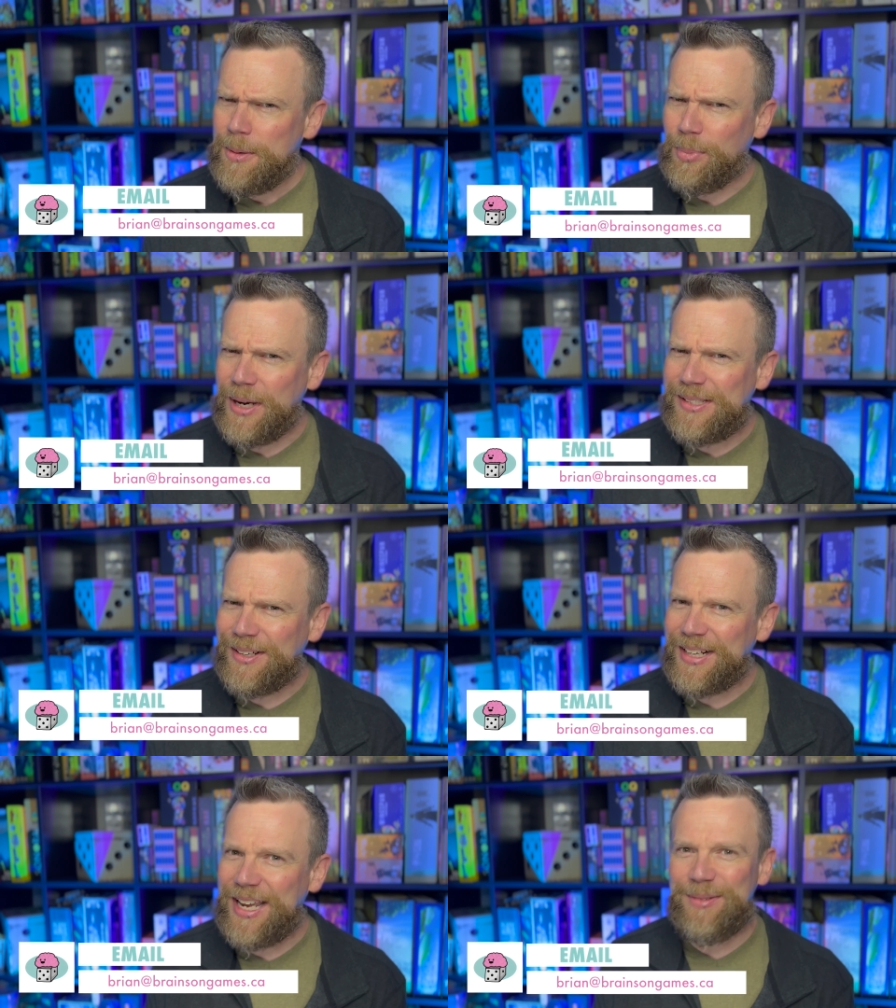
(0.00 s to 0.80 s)

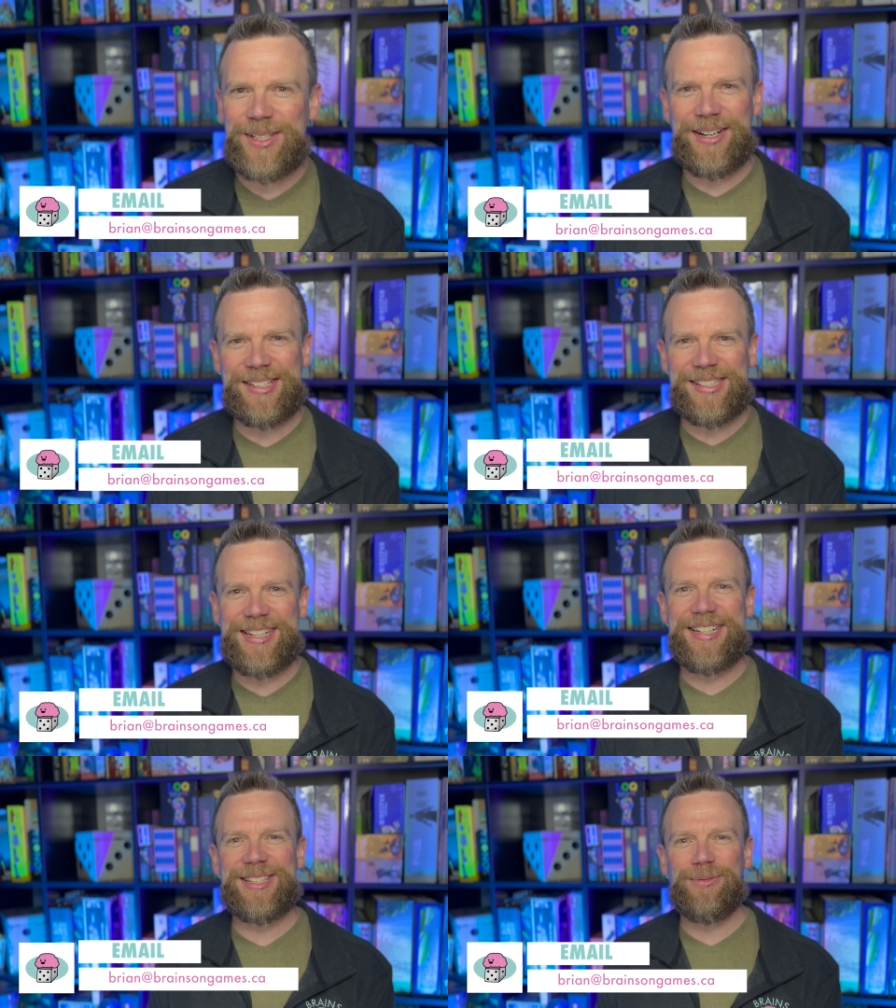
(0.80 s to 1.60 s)
Brainsongames.ca
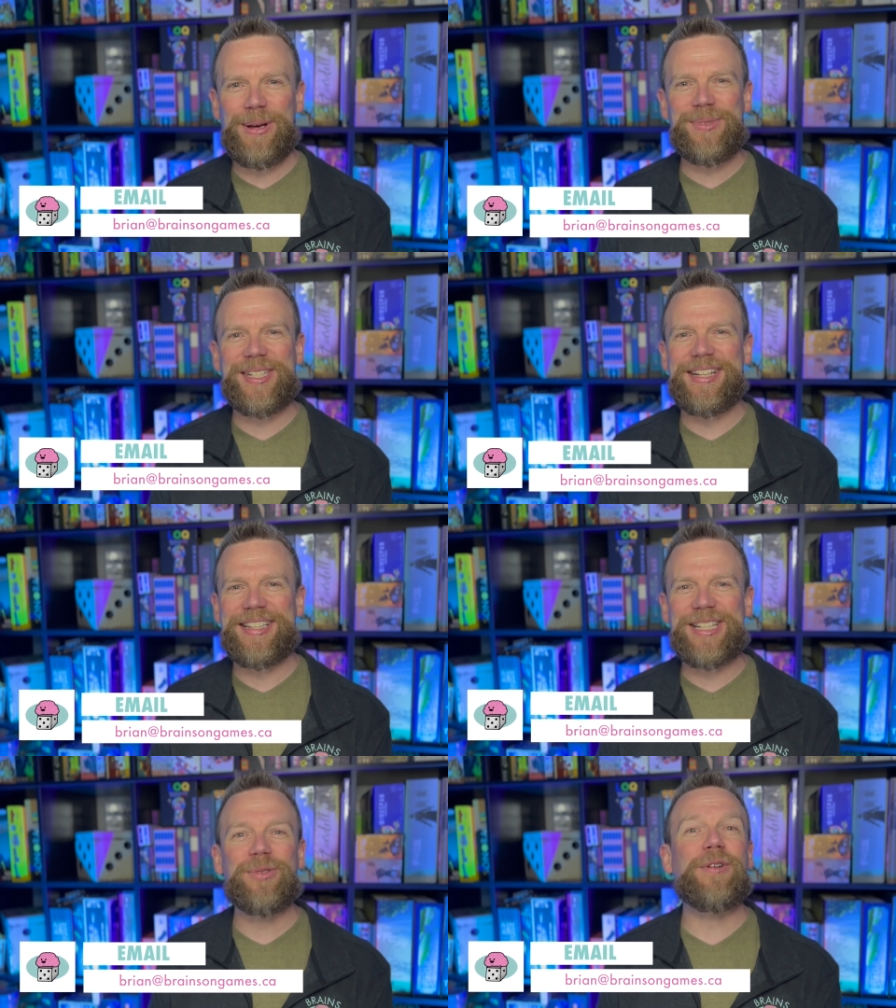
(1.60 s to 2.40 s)
is the website.
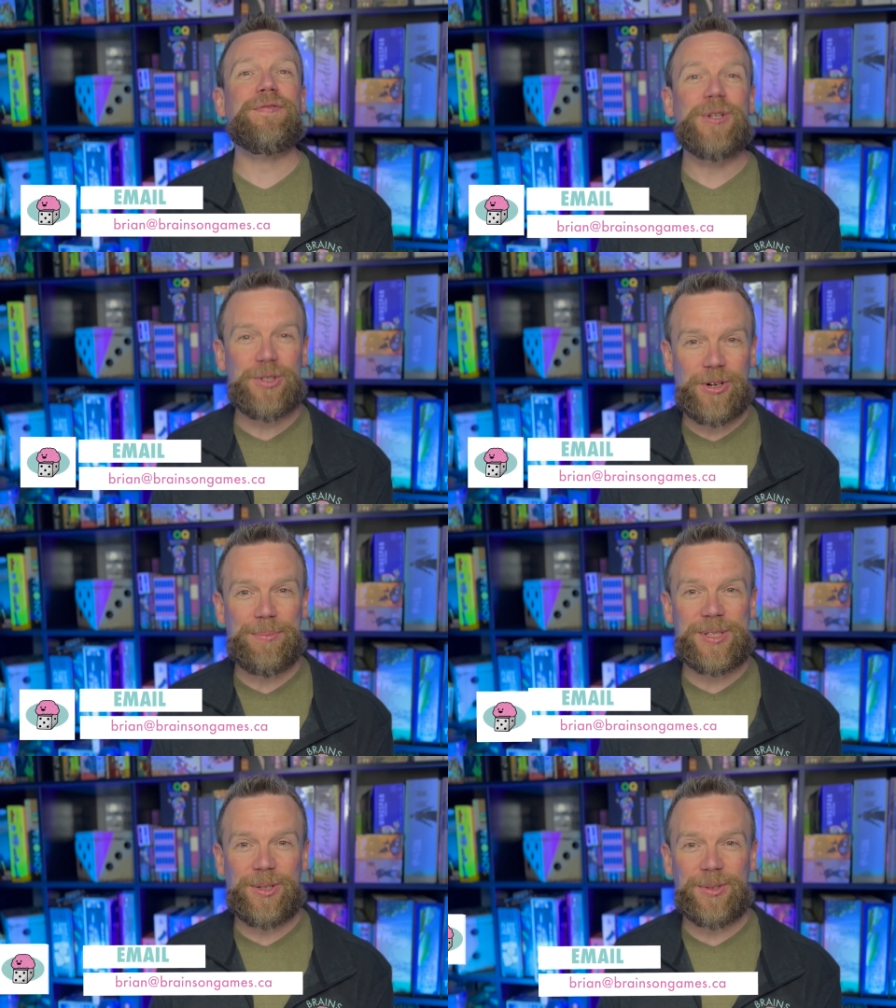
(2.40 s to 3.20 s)
That's where future
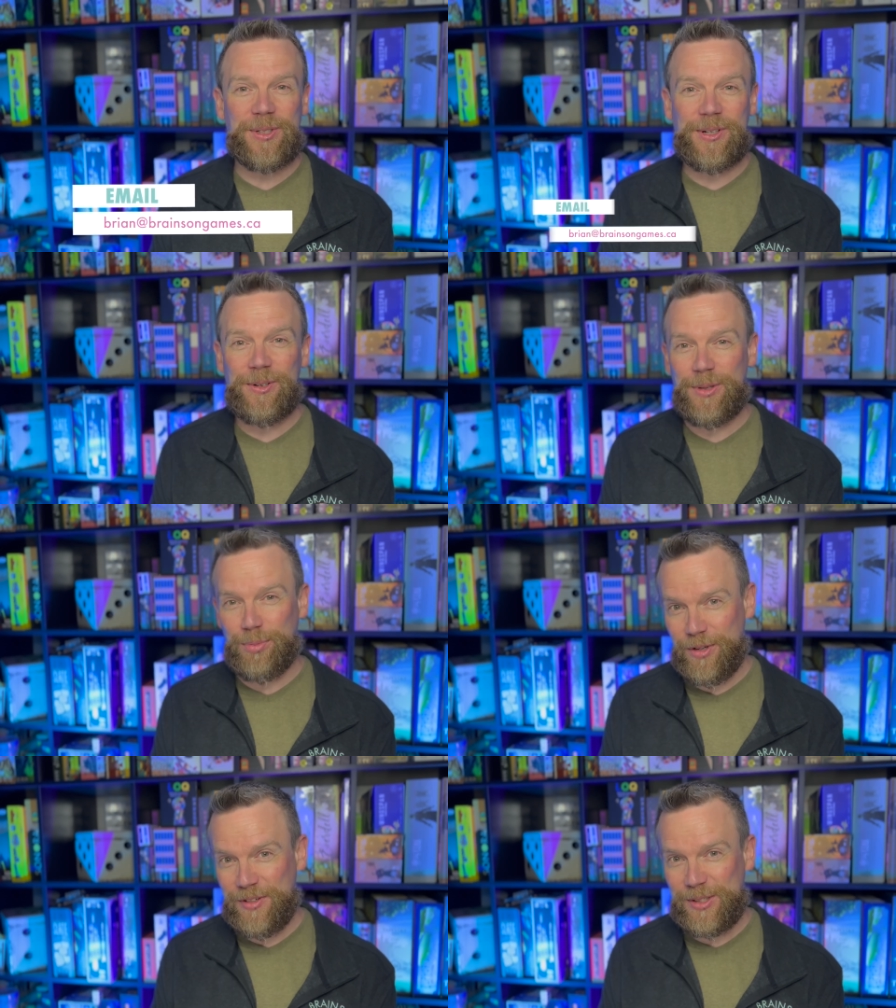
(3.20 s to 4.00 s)
episodes will go, and the
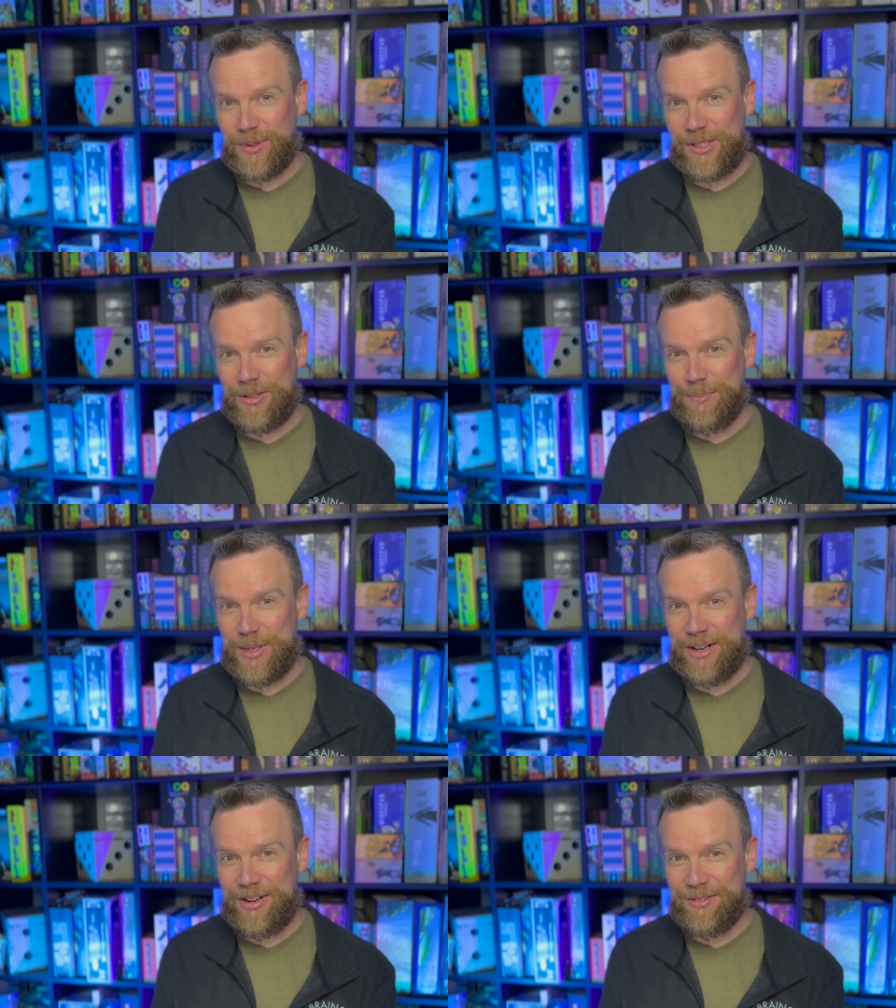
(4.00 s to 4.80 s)
previous ones are up
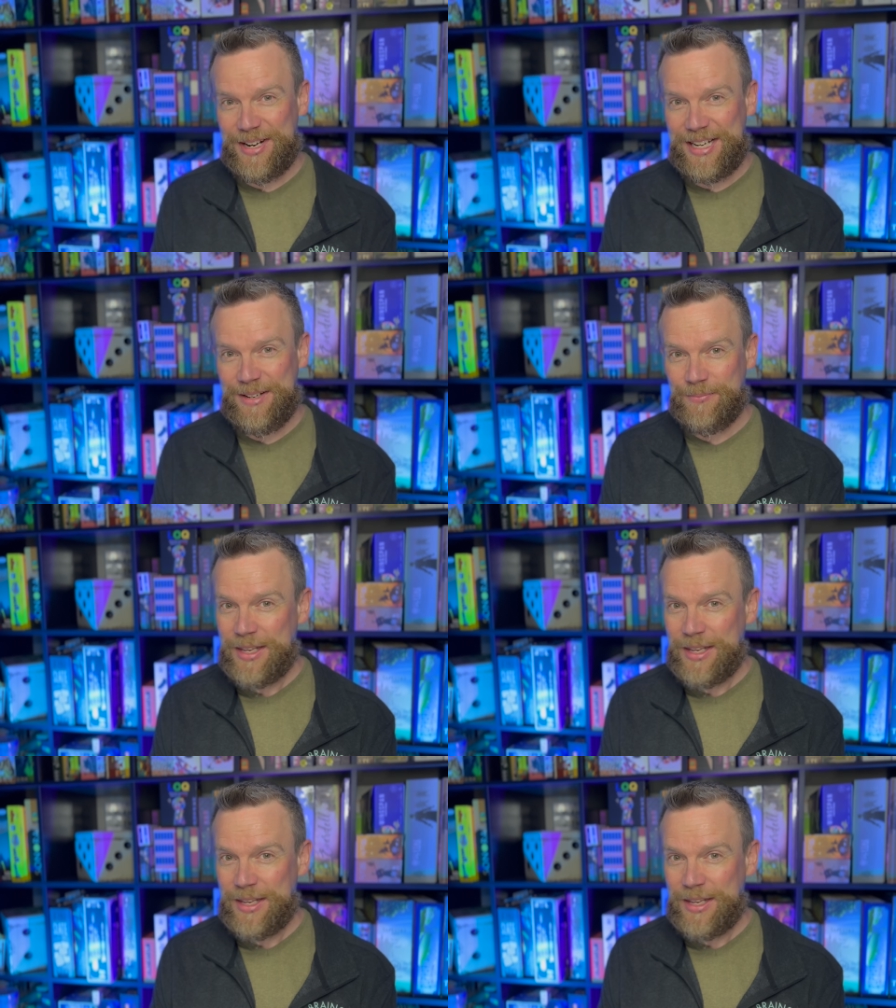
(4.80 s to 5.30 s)
there already.